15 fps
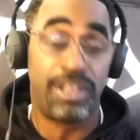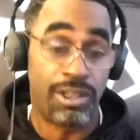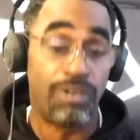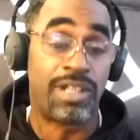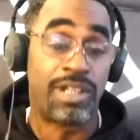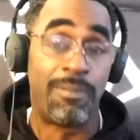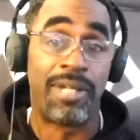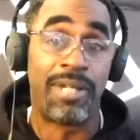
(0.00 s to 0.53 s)

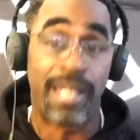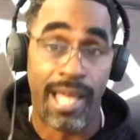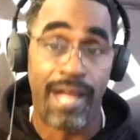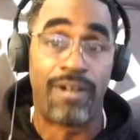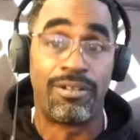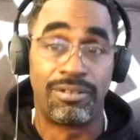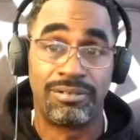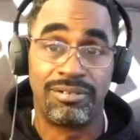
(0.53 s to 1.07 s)
still coming
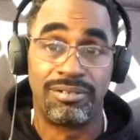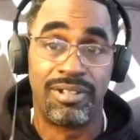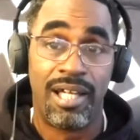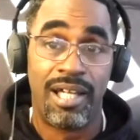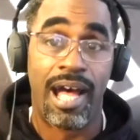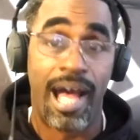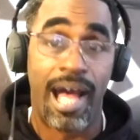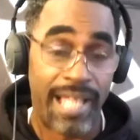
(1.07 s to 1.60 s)
out.
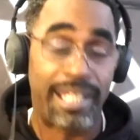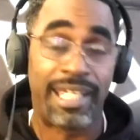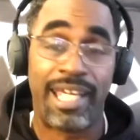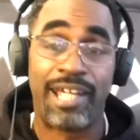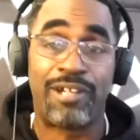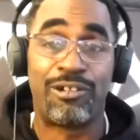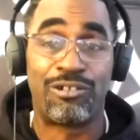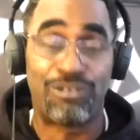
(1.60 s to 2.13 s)
I
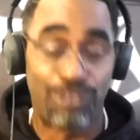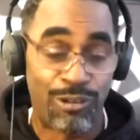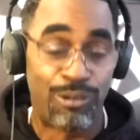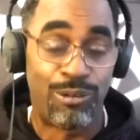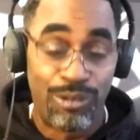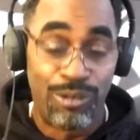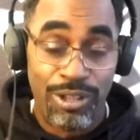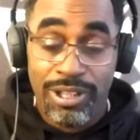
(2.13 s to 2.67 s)
can't
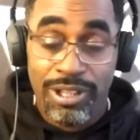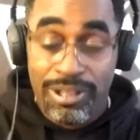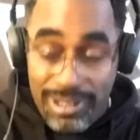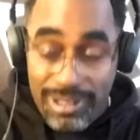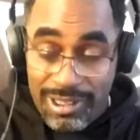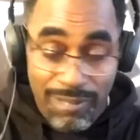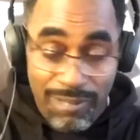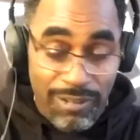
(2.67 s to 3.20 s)
control
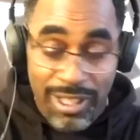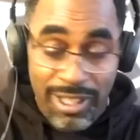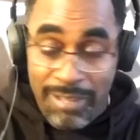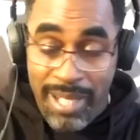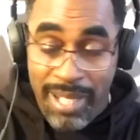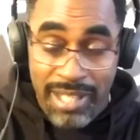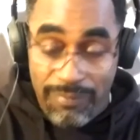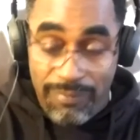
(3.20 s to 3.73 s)

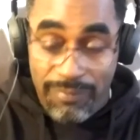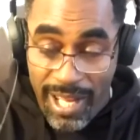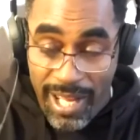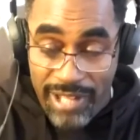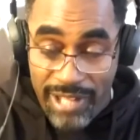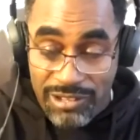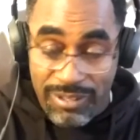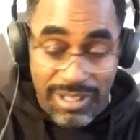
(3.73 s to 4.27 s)
delivery and
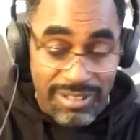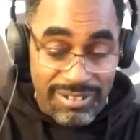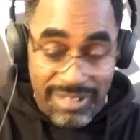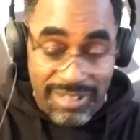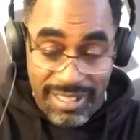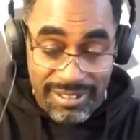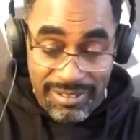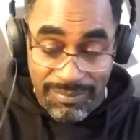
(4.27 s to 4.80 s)
manufacturing and
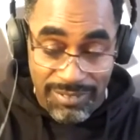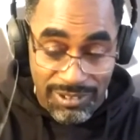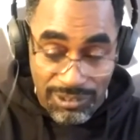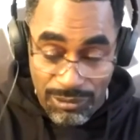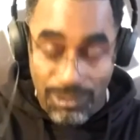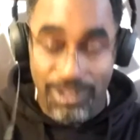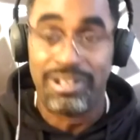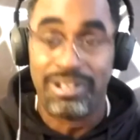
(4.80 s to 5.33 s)
things of the
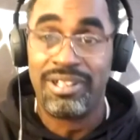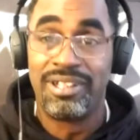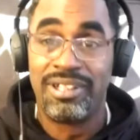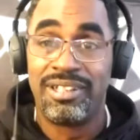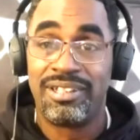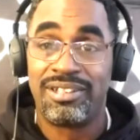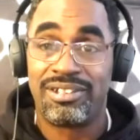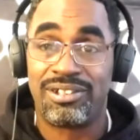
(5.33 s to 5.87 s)
sort.
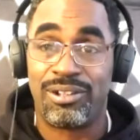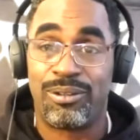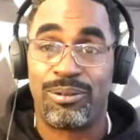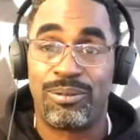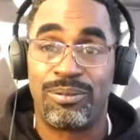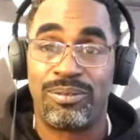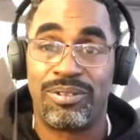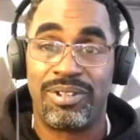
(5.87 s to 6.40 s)

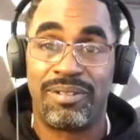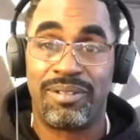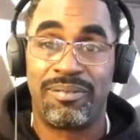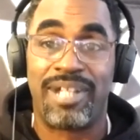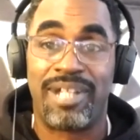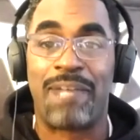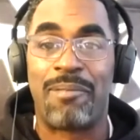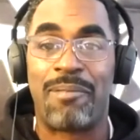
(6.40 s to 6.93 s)
So
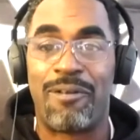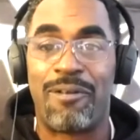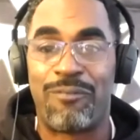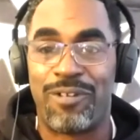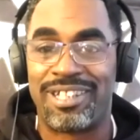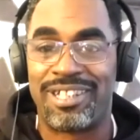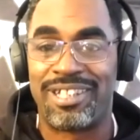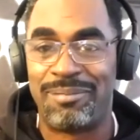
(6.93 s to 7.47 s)
a lot of my
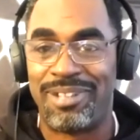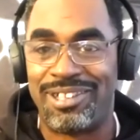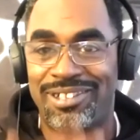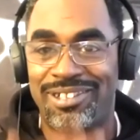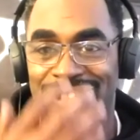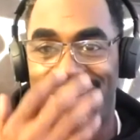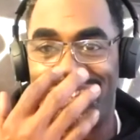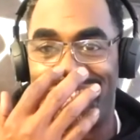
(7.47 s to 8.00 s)
friends see me
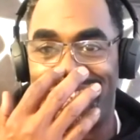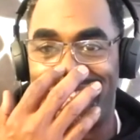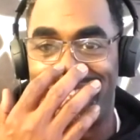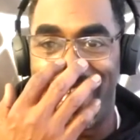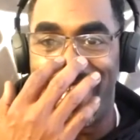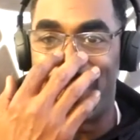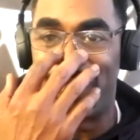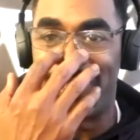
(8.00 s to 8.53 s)
talk like
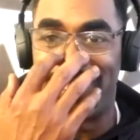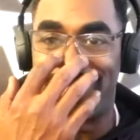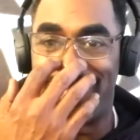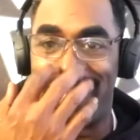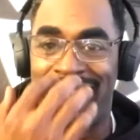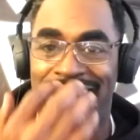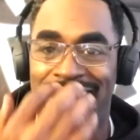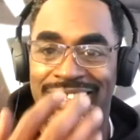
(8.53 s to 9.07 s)
that. I don't really
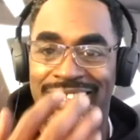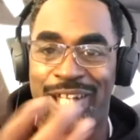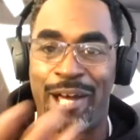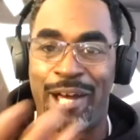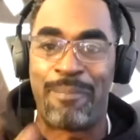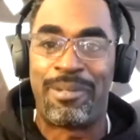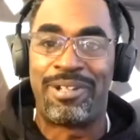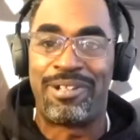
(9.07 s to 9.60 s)
try to
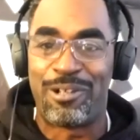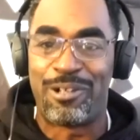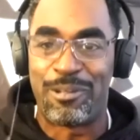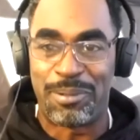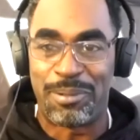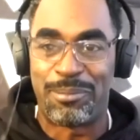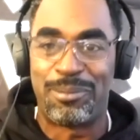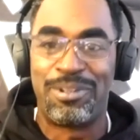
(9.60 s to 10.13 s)
comment on
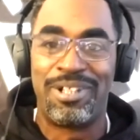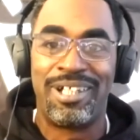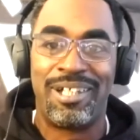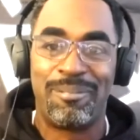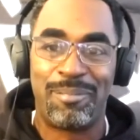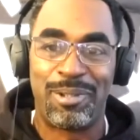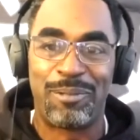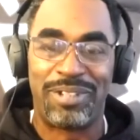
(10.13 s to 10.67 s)
people,
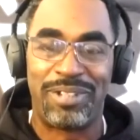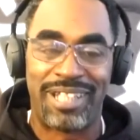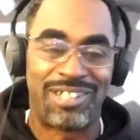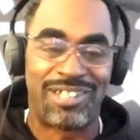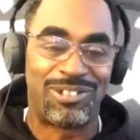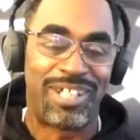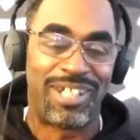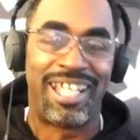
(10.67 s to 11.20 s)
but when
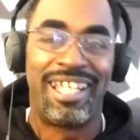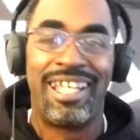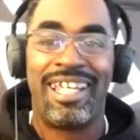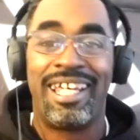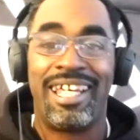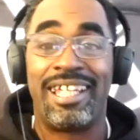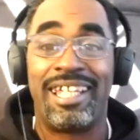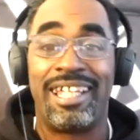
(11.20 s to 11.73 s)
I saw that,
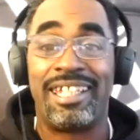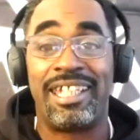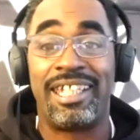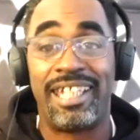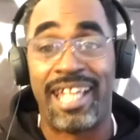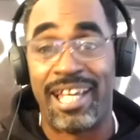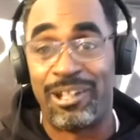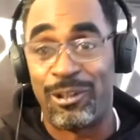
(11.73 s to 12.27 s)
and then
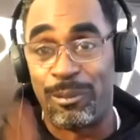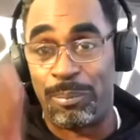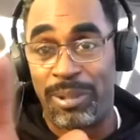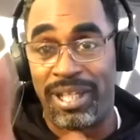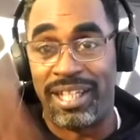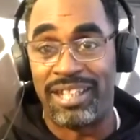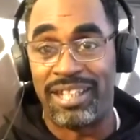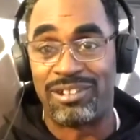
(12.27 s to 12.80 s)
he ain't had no
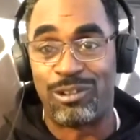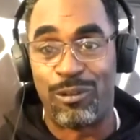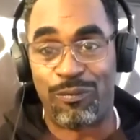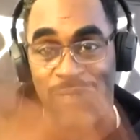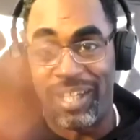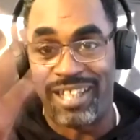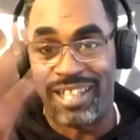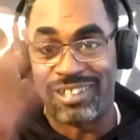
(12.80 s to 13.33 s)
page, no
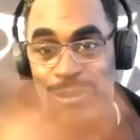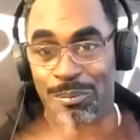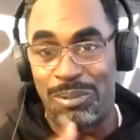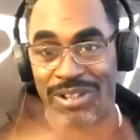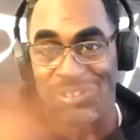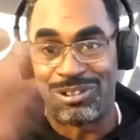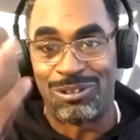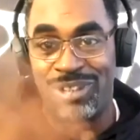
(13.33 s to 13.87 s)
face, no
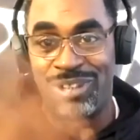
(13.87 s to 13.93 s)
picture,